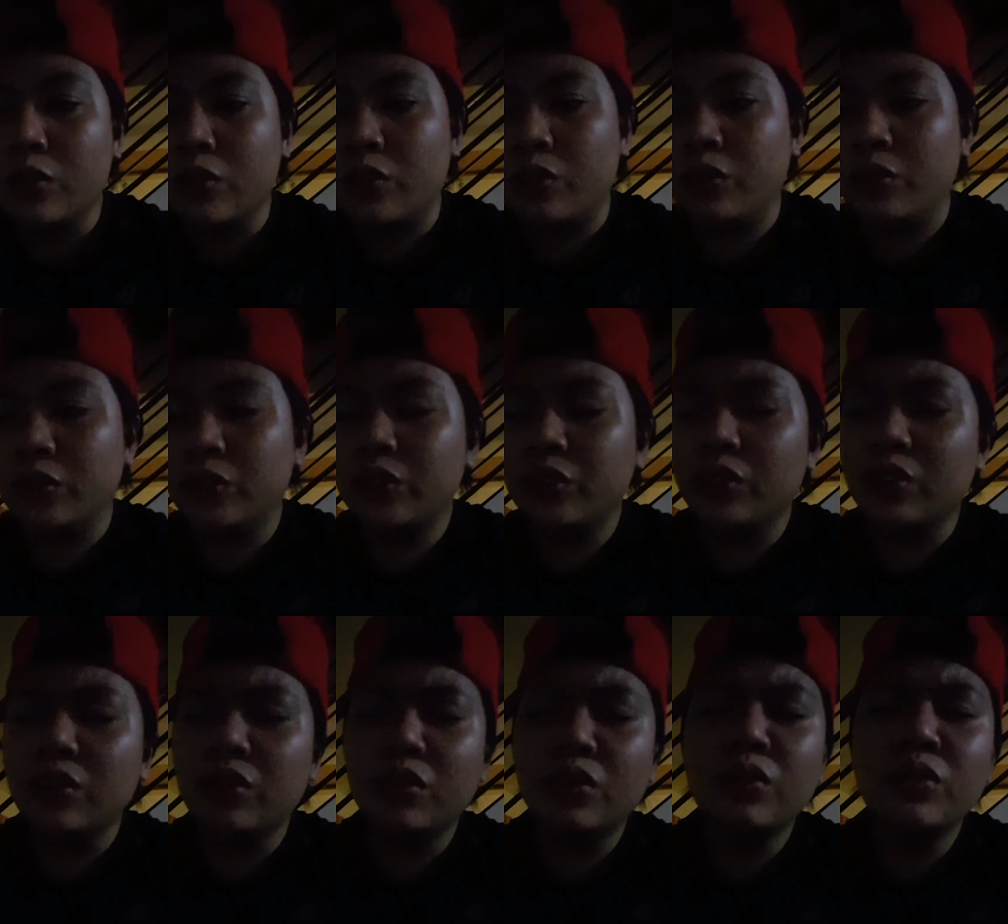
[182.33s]

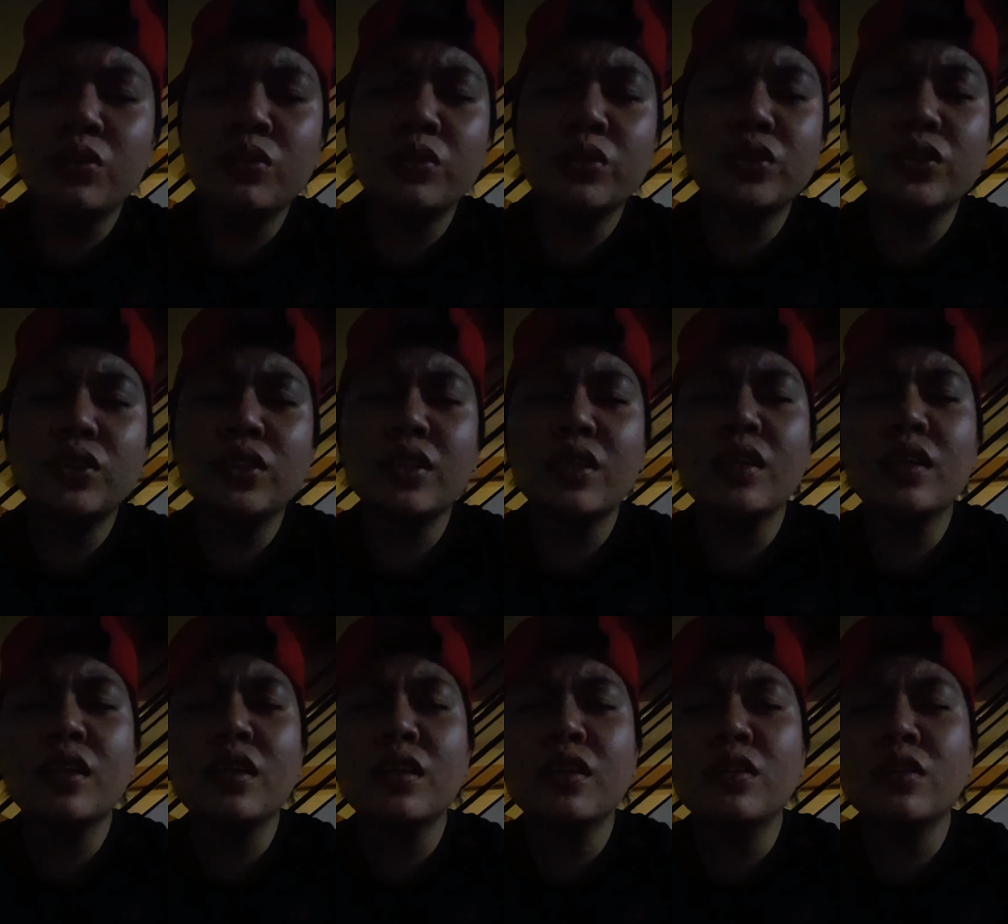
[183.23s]
'Cause you
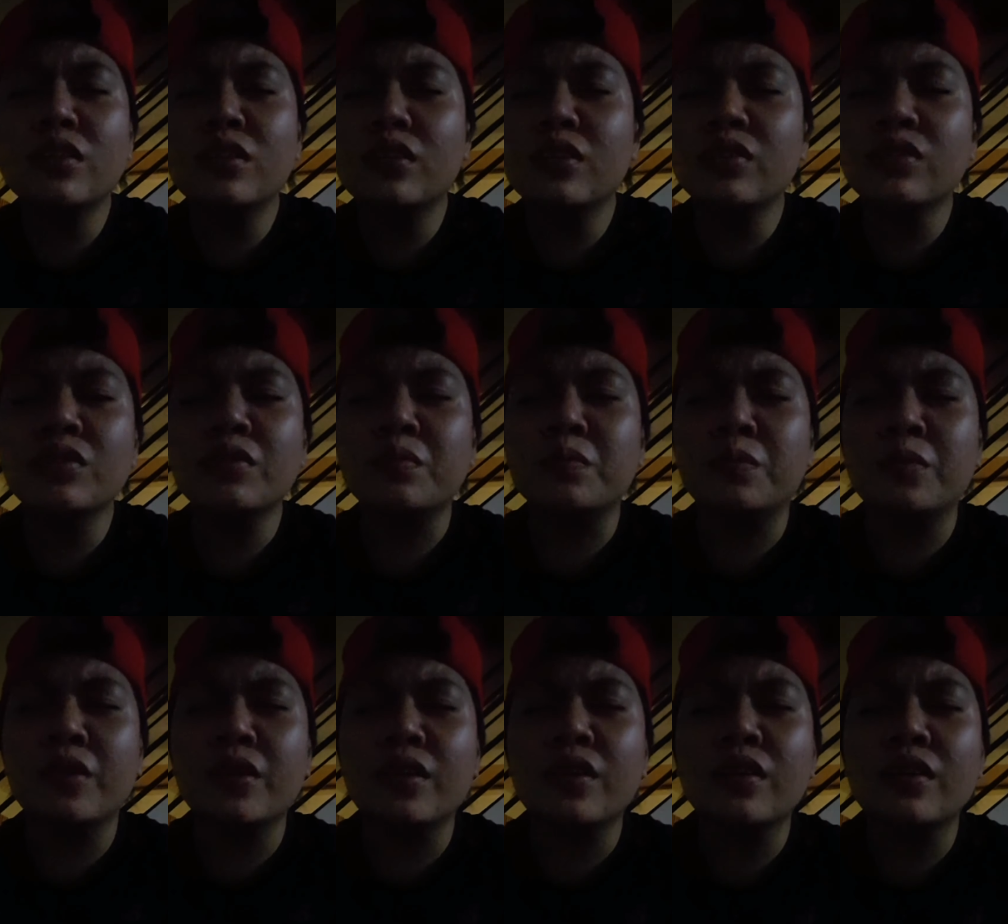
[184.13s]
still look
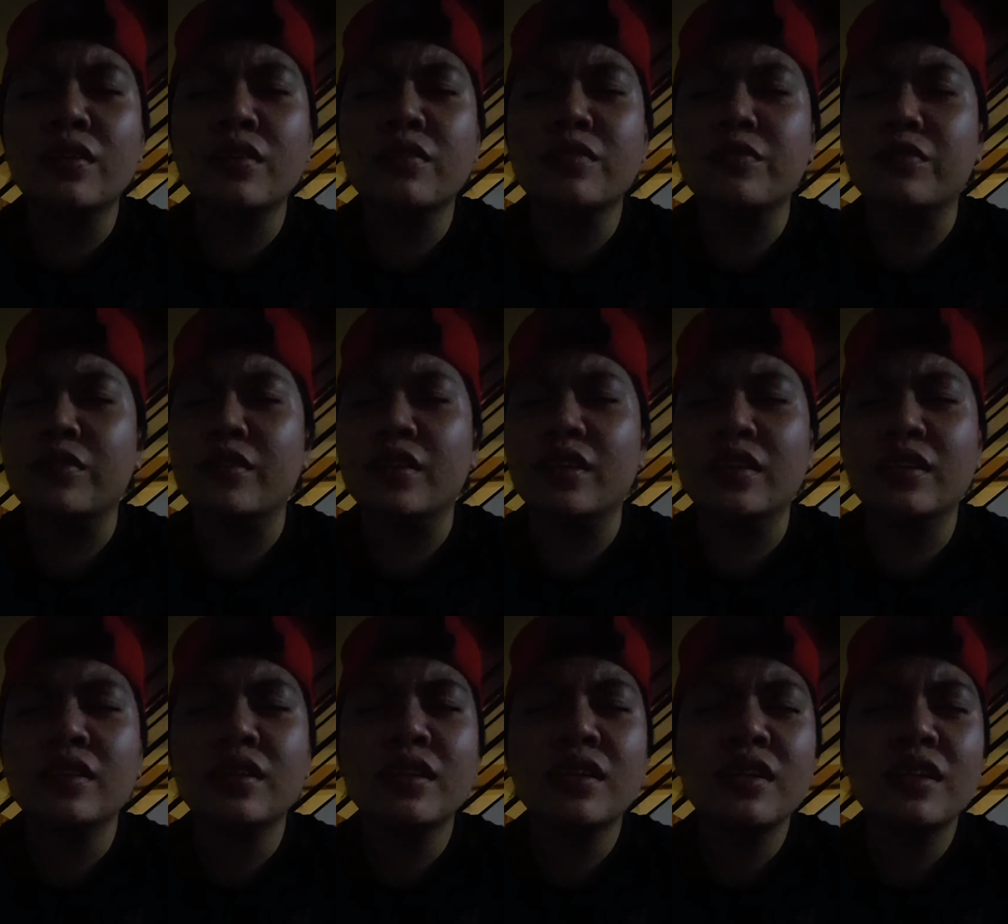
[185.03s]

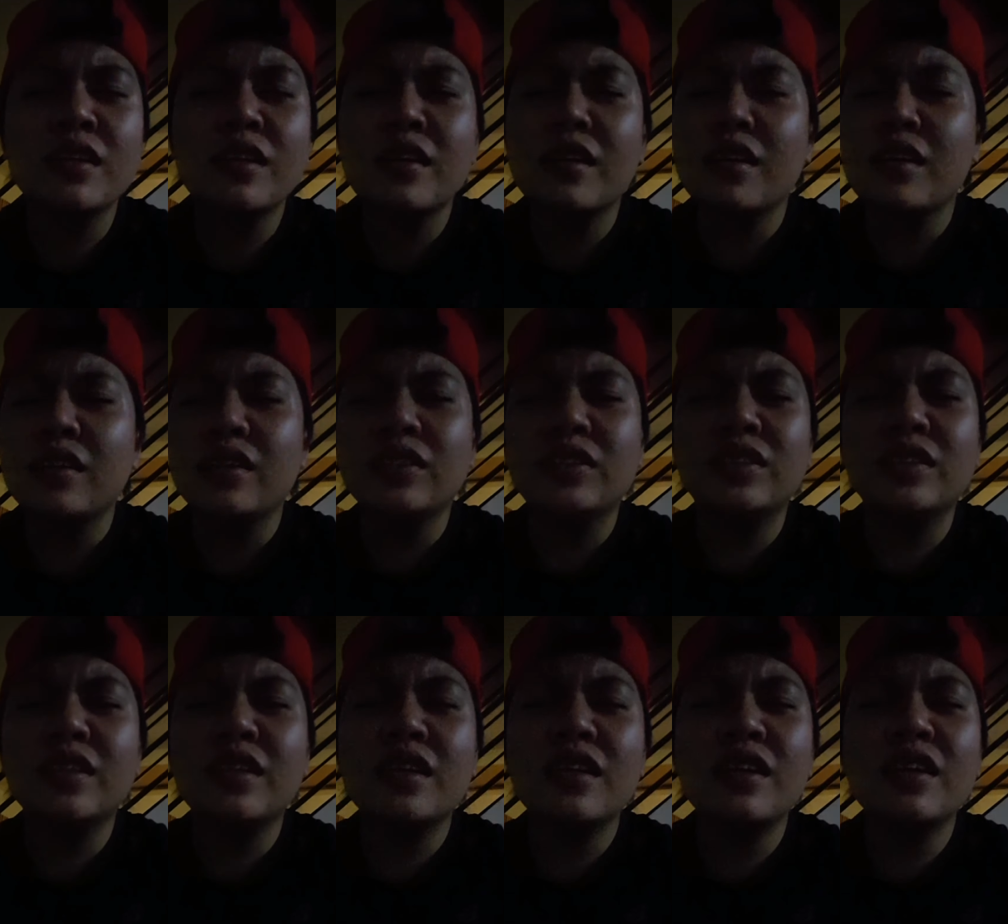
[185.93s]
perfect as
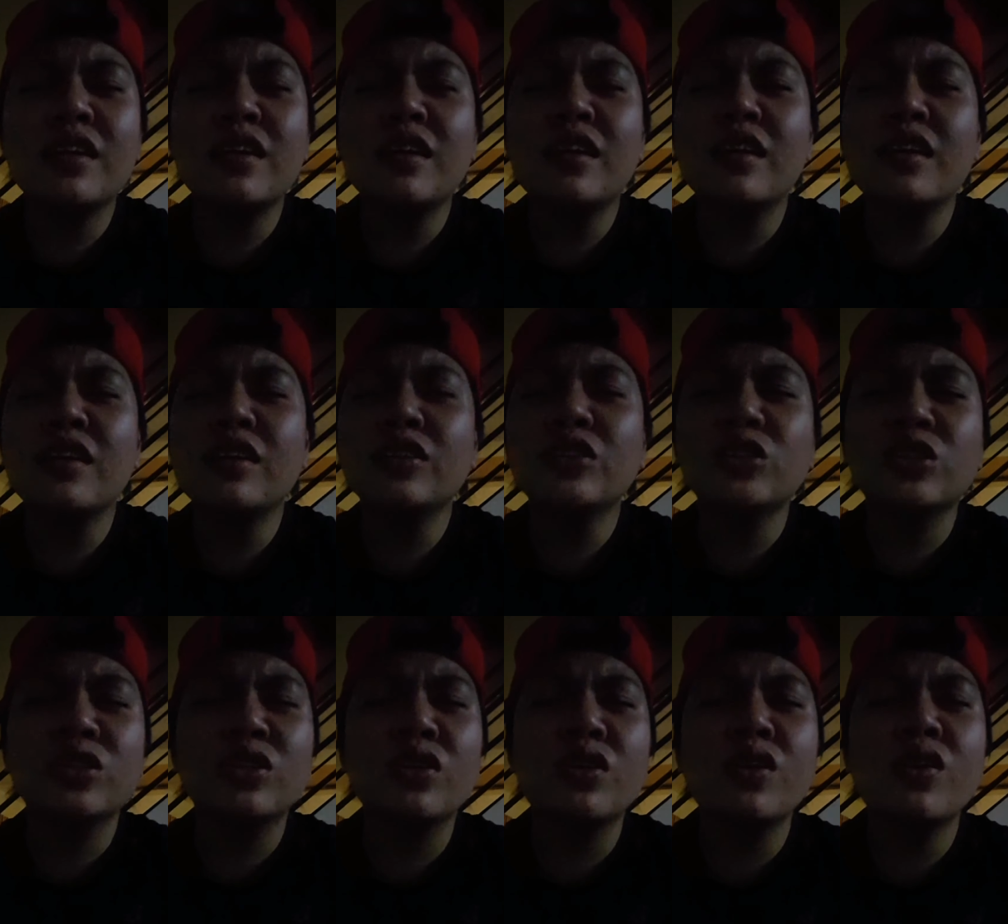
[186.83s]
days
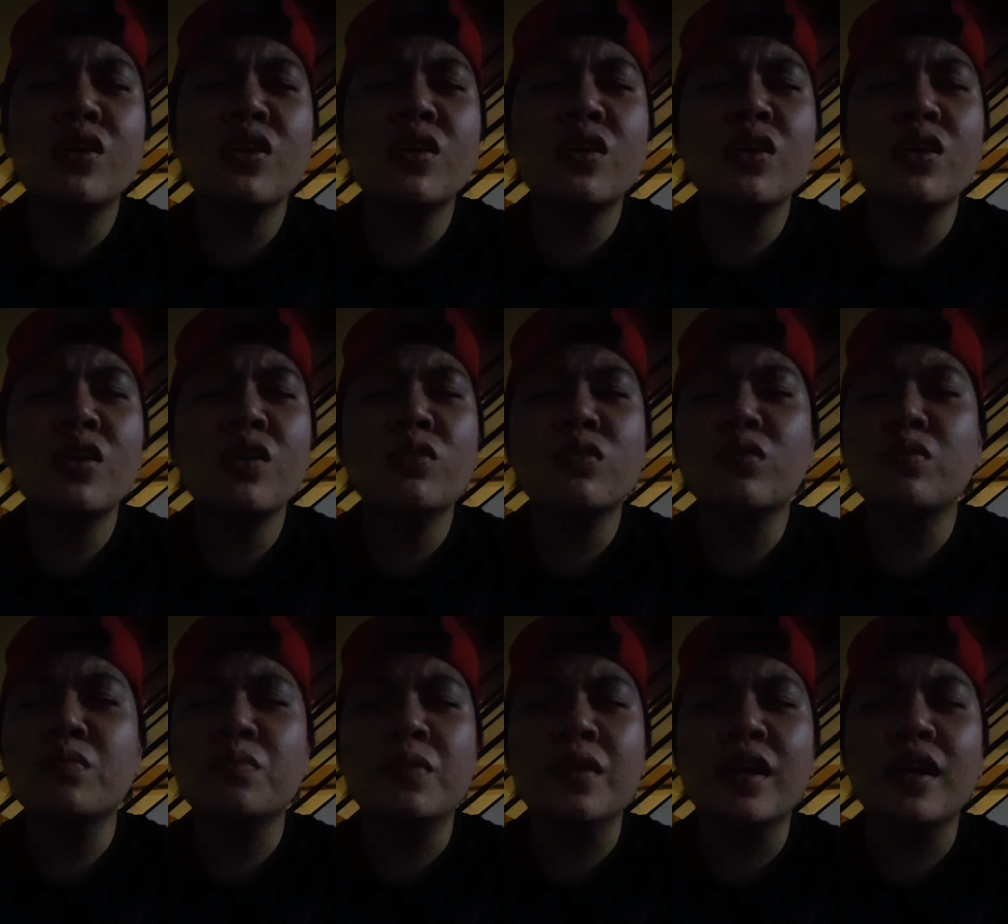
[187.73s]
go
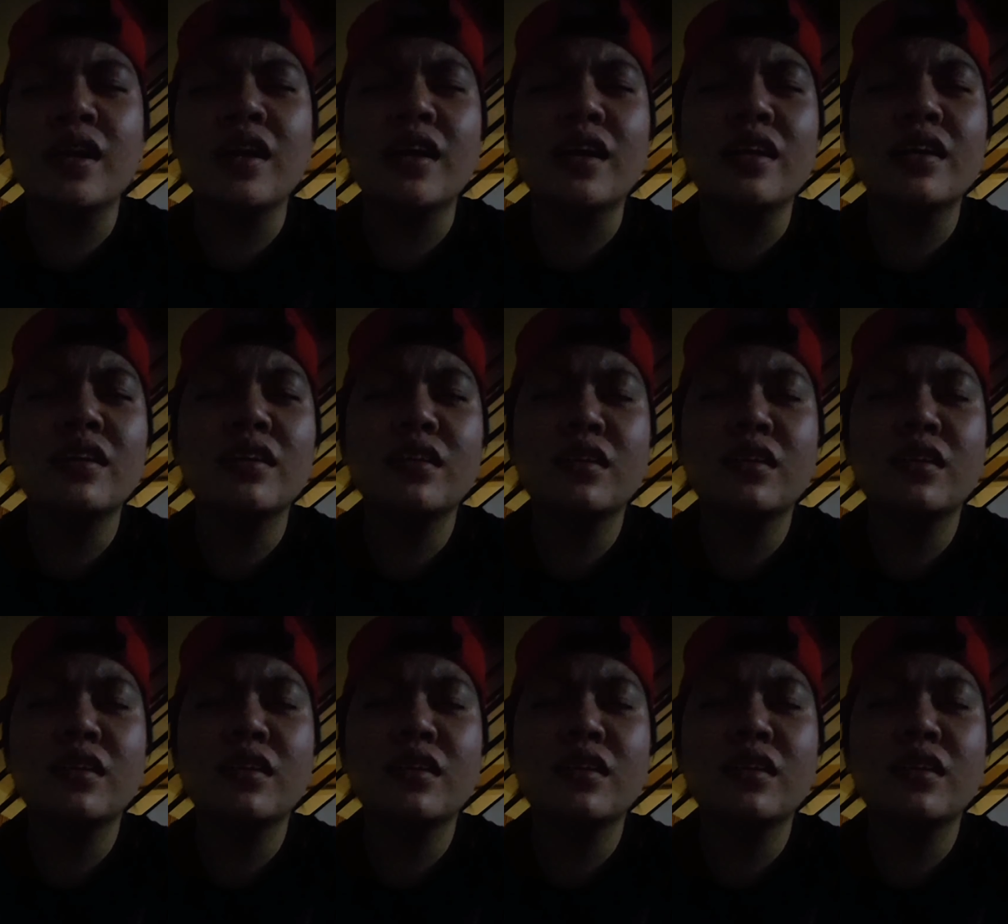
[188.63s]
by.